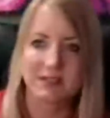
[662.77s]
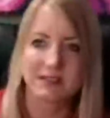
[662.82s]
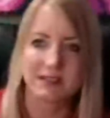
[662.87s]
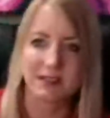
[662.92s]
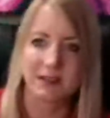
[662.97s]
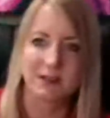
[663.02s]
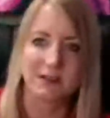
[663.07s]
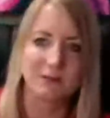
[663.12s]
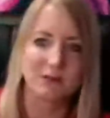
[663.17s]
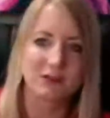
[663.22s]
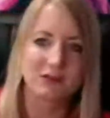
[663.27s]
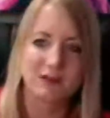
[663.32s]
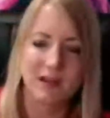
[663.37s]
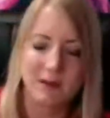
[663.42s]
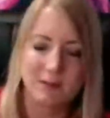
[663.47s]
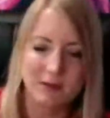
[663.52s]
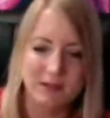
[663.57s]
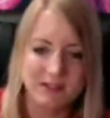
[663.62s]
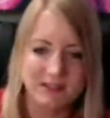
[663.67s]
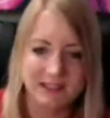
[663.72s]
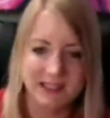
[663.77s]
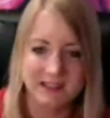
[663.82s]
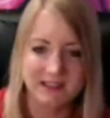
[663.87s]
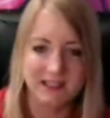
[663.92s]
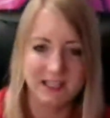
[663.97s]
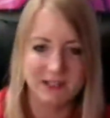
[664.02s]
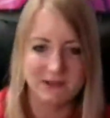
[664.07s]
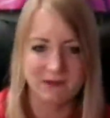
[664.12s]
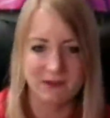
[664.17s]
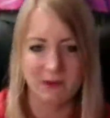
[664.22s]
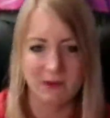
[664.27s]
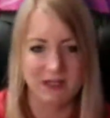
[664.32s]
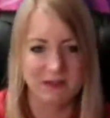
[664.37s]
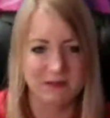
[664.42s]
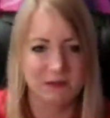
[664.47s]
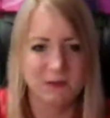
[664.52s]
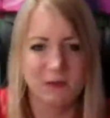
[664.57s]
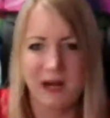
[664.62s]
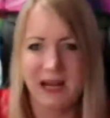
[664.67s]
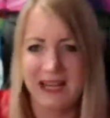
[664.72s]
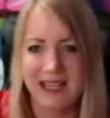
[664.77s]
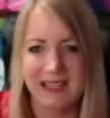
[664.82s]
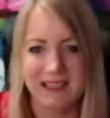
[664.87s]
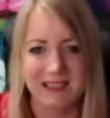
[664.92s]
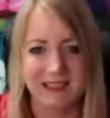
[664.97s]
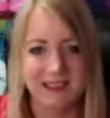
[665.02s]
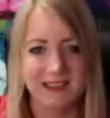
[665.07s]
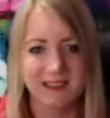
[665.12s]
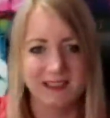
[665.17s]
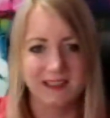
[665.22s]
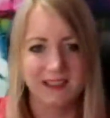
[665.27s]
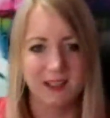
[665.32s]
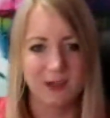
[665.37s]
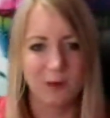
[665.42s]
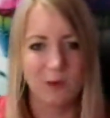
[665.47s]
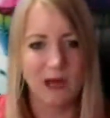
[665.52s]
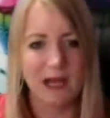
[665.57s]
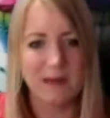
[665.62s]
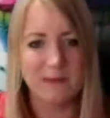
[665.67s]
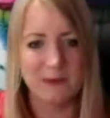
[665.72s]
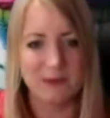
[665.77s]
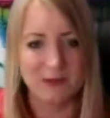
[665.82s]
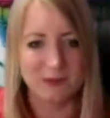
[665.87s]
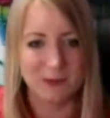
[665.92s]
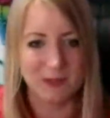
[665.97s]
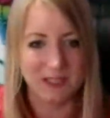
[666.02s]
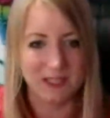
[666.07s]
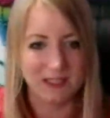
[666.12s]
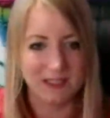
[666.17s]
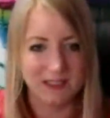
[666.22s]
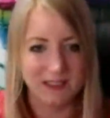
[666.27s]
You must write a personalized connection request. Well, why? Why must we?